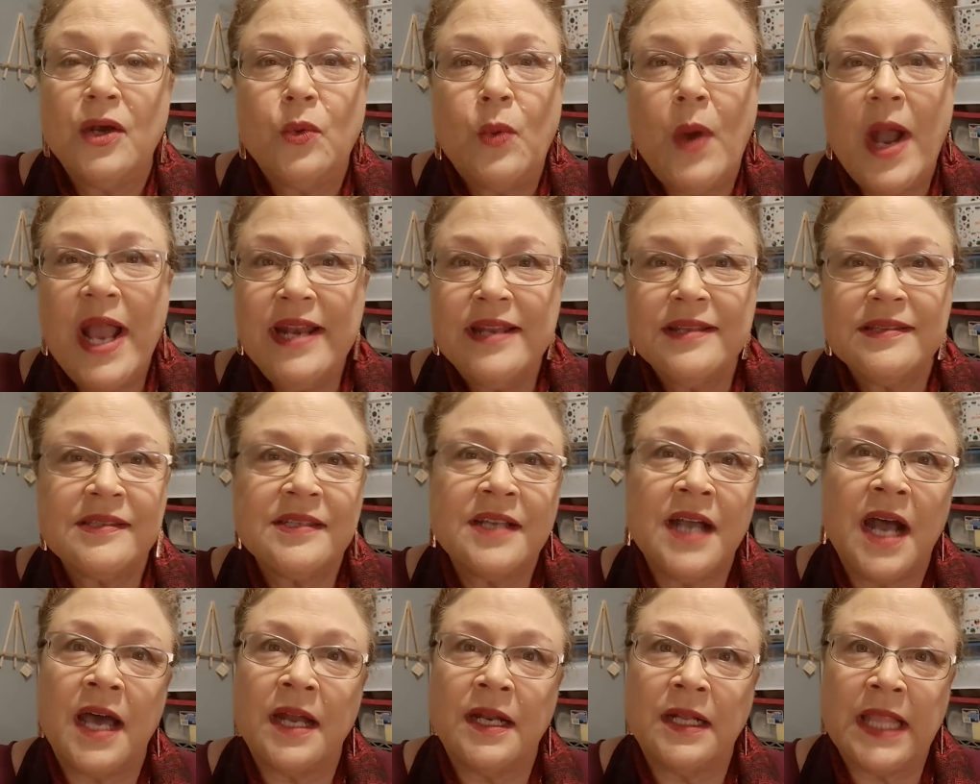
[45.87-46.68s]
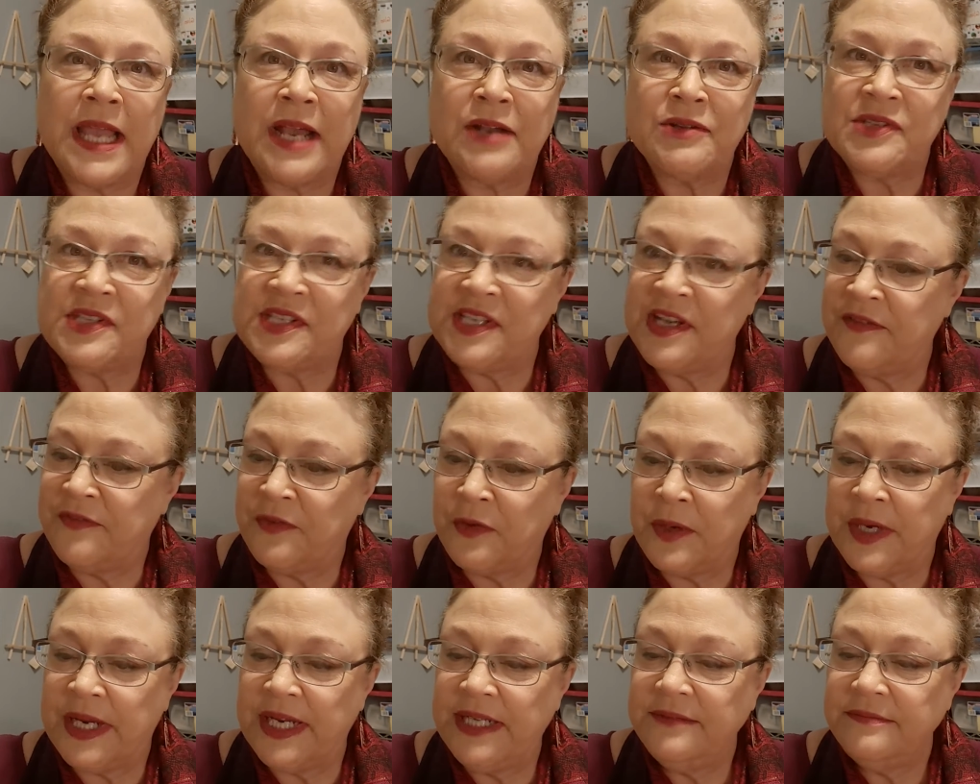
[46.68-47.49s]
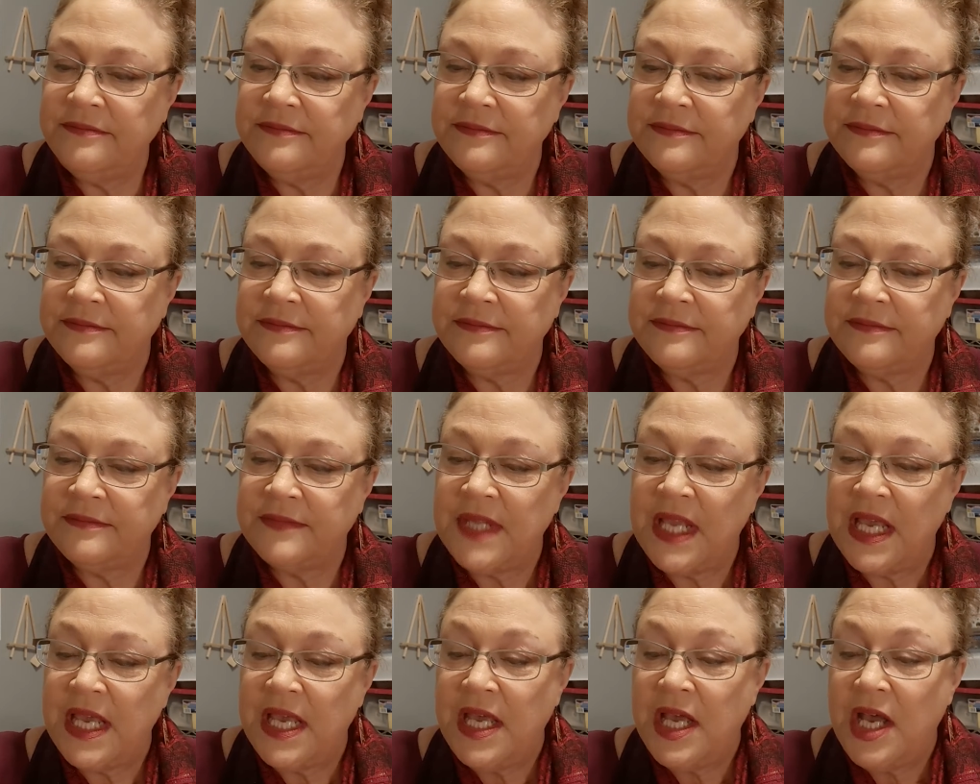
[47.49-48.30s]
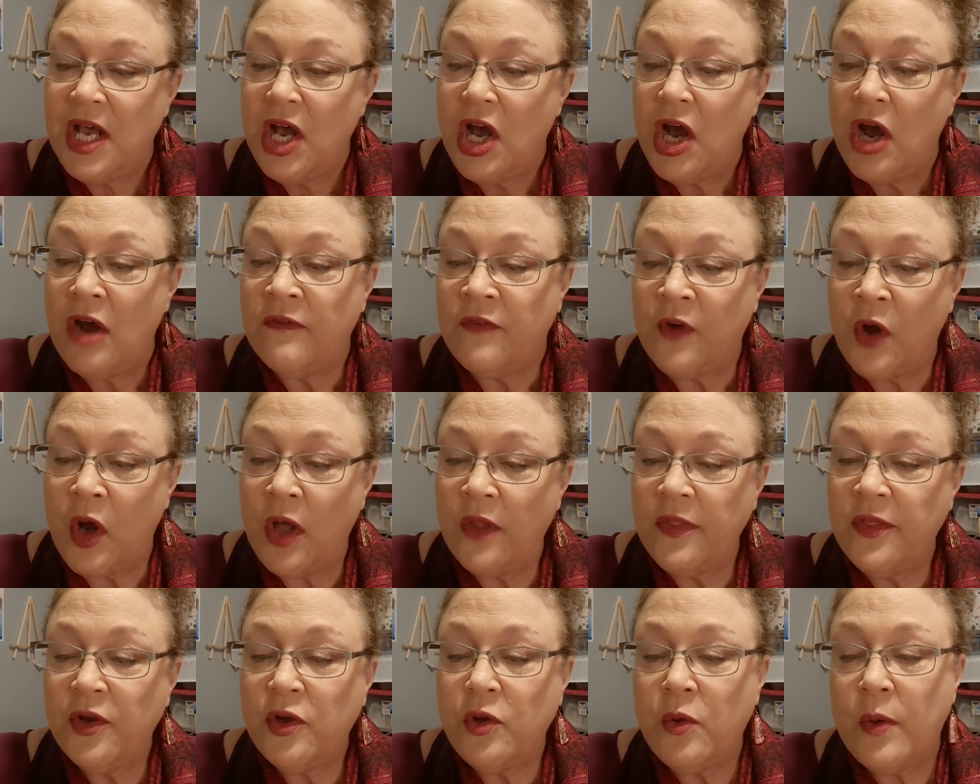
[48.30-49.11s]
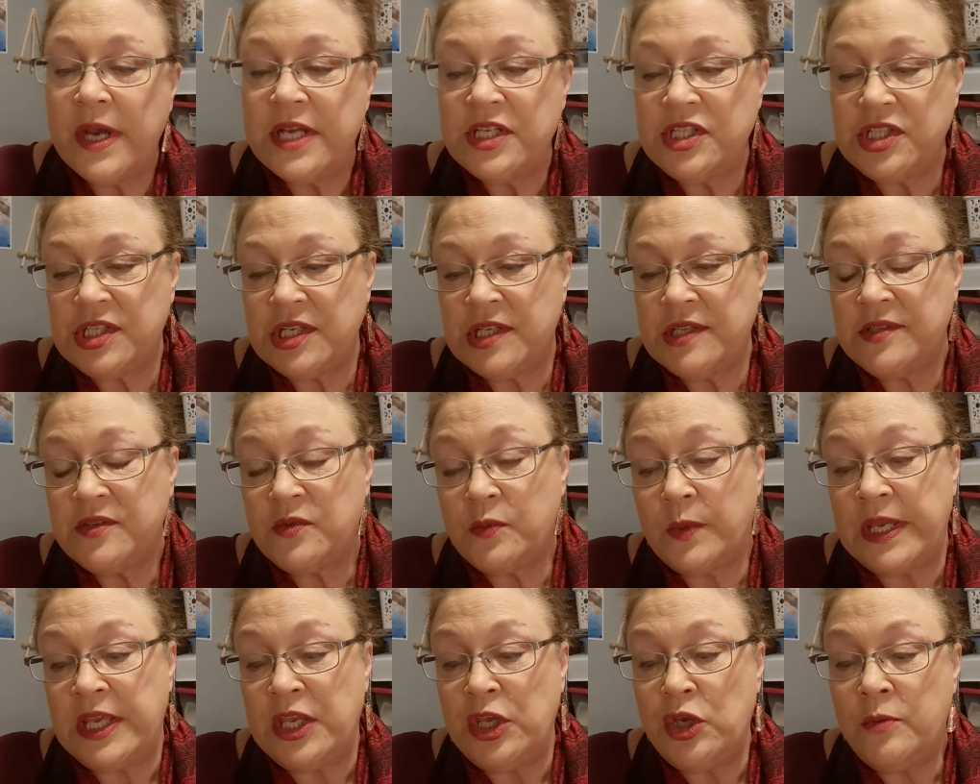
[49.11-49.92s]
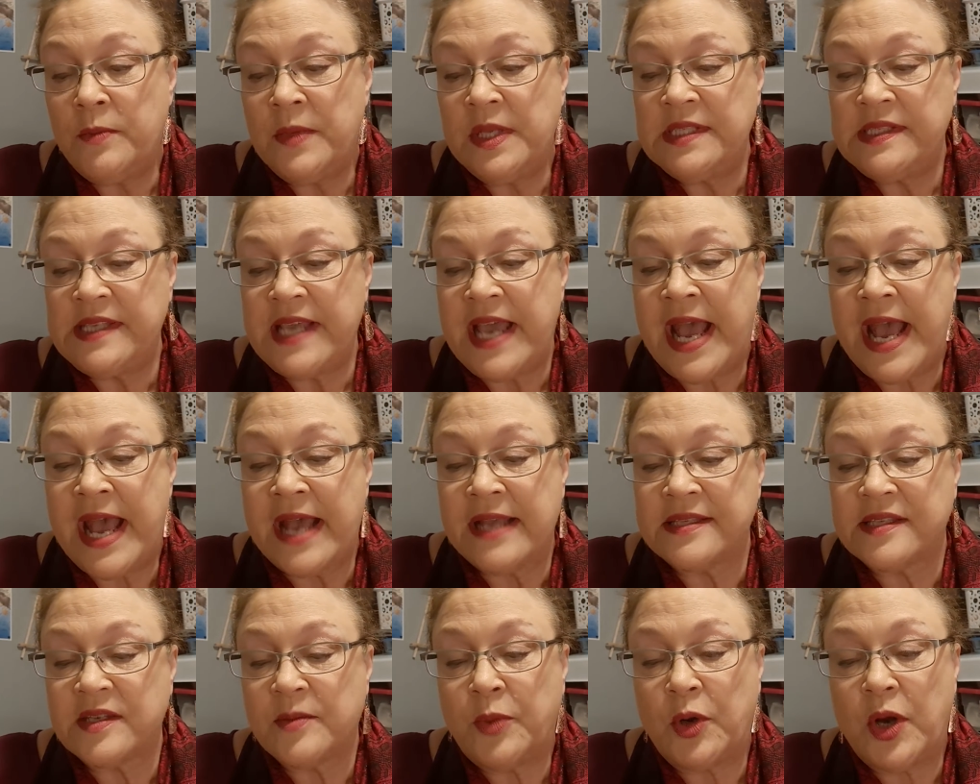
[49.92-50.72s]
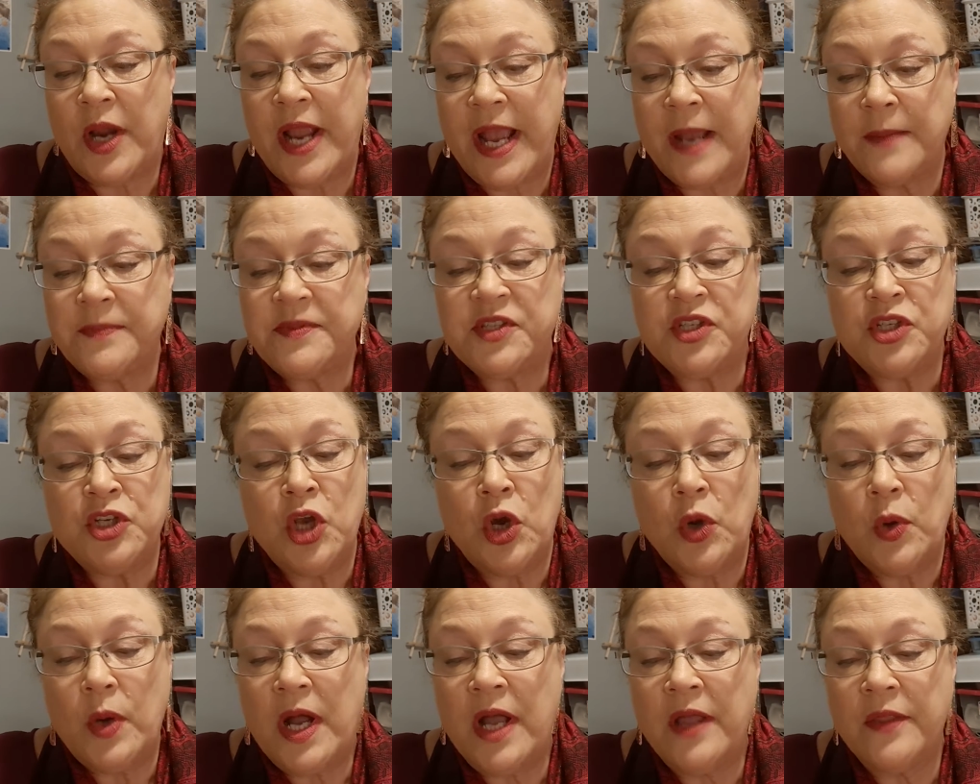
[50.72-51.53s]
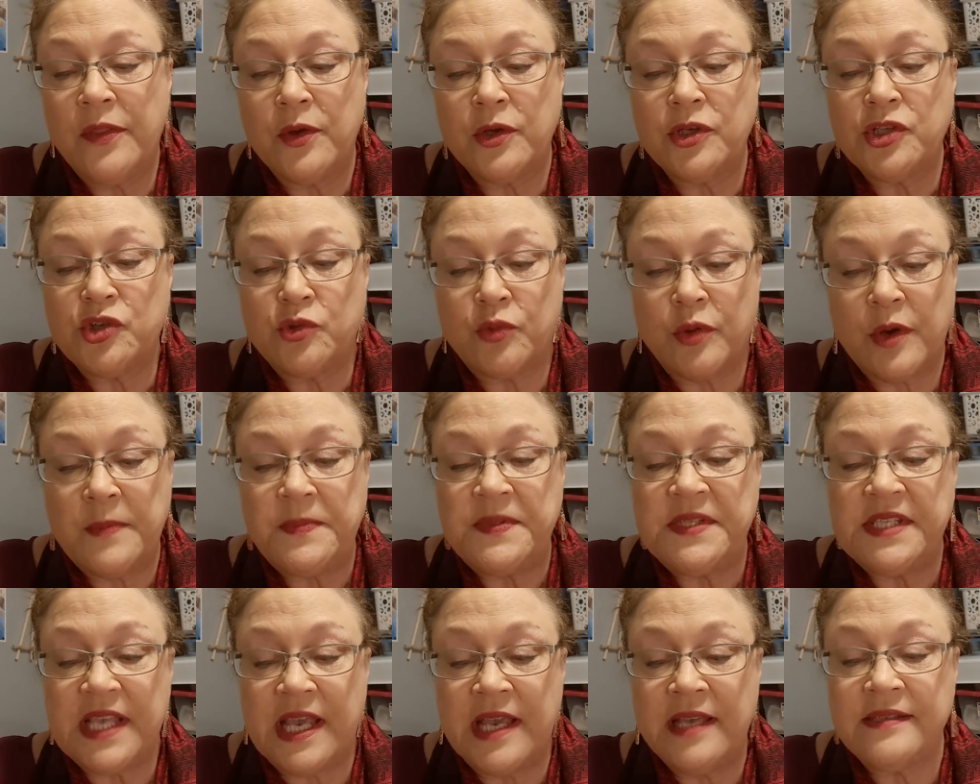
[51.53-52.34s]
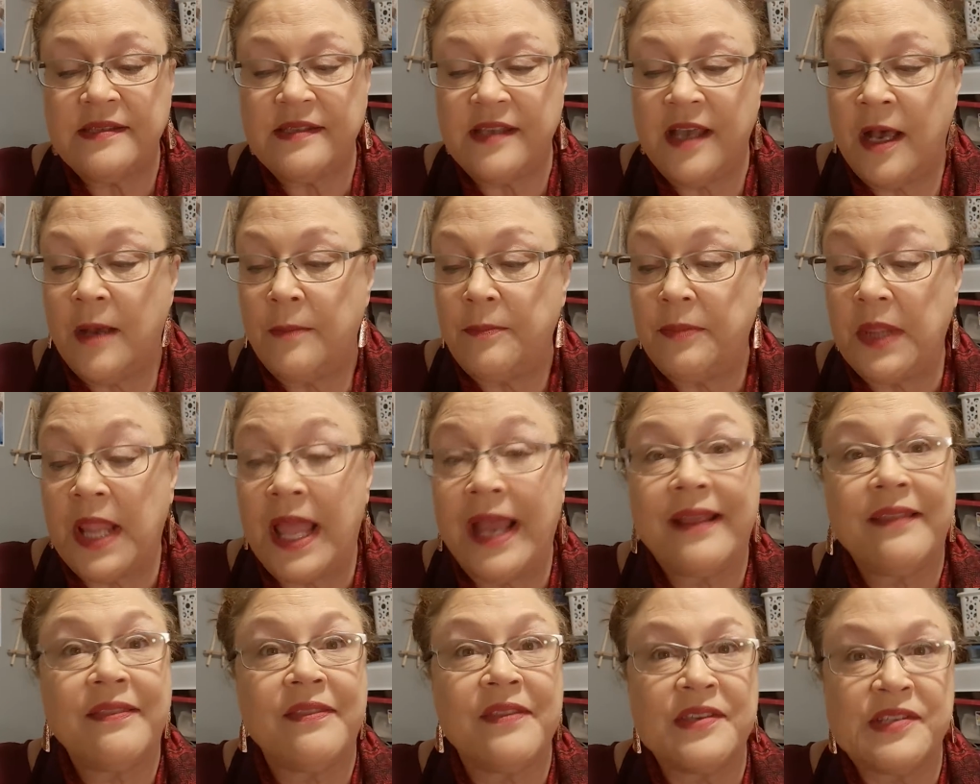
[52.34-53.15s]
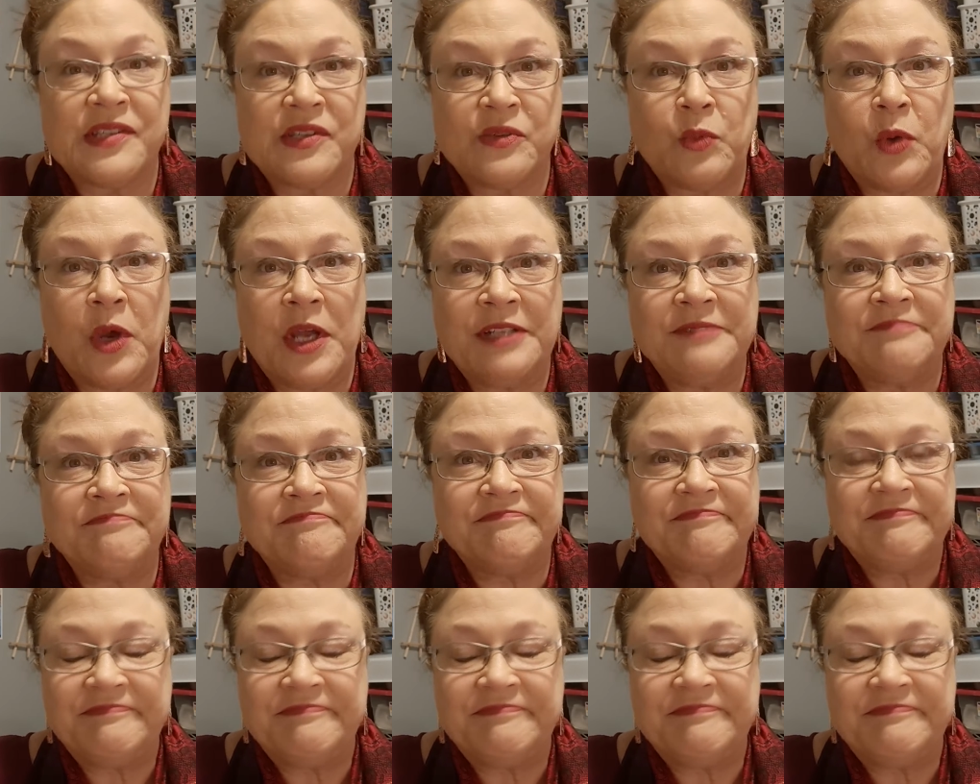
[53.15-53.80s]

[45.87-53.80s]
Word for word: Why does God allow suffering? Of all the questions we humans ask, perhaps no other trips us up like this one.